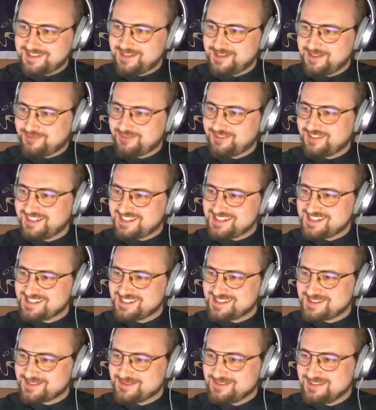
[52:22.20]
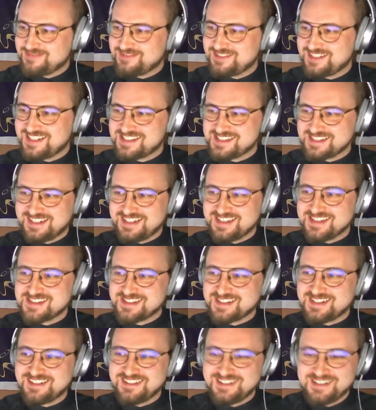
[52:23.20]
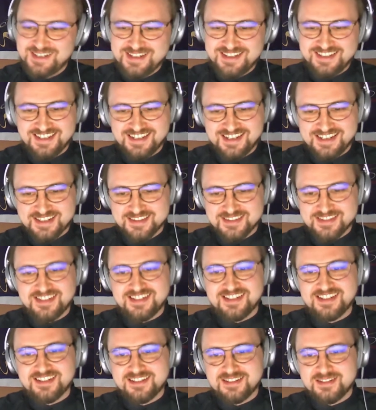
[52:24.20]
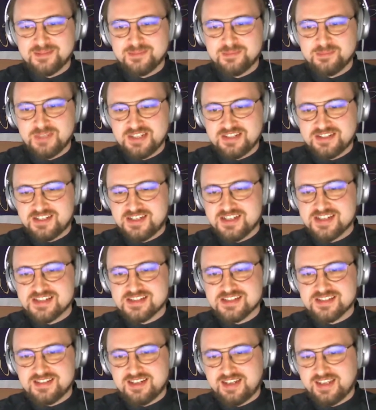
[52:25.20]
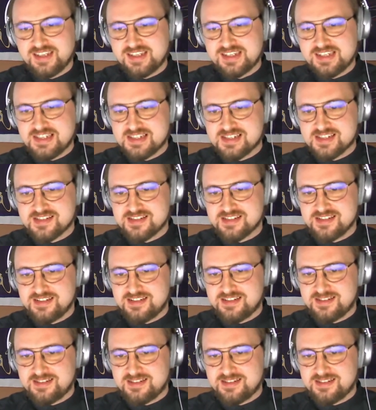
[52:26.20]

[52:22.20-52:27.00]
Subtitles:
if that's an answer, and because I guess